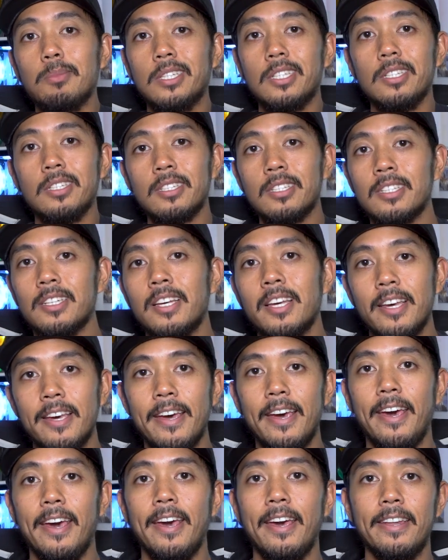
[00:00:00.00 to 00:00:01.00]
me,
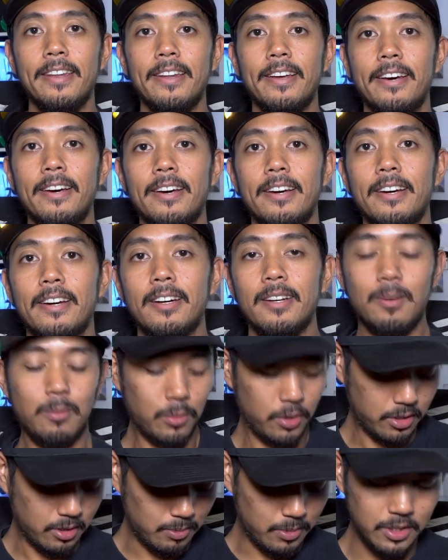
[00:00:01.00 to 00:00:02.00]
and I'm
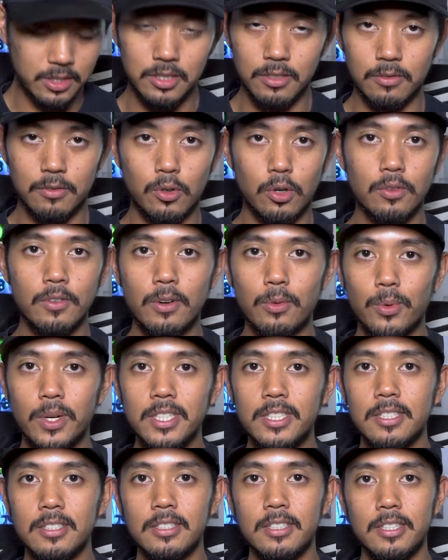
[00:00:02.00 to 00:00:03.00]
wearing a bunch of Corvette
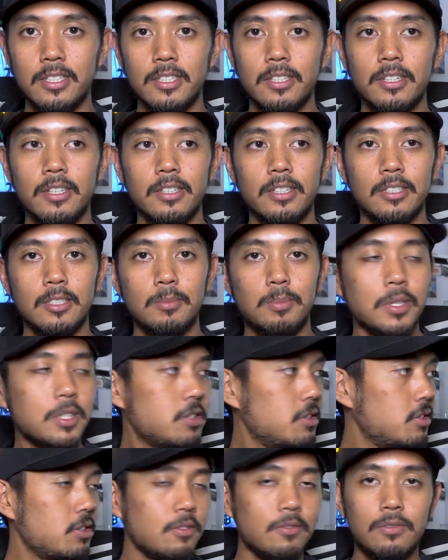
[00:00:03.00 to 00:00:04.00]
racing gear, and there's
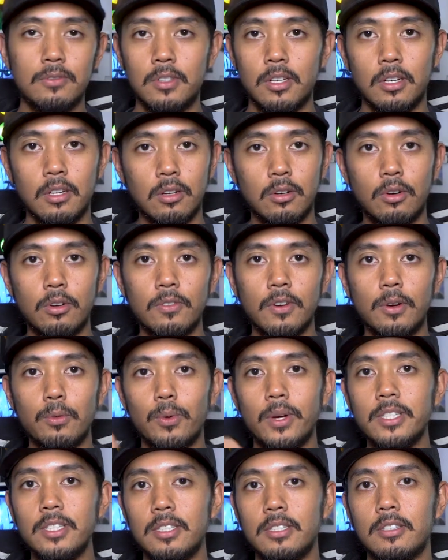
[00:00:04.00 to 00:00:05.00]
pictures of the Corvette
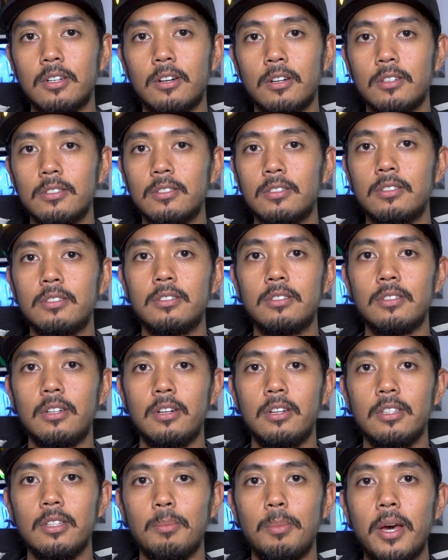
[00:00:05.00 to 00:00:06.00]
racing cars
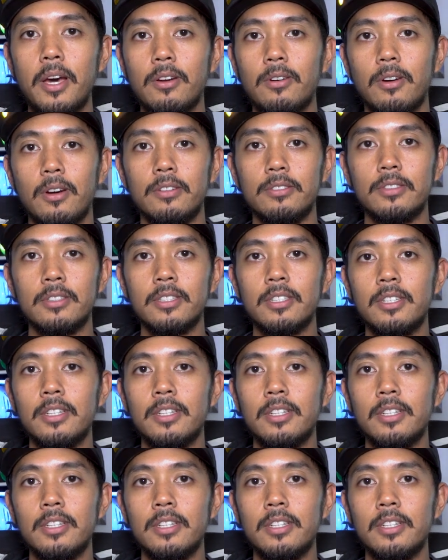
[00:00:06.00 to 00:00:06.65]
on the background.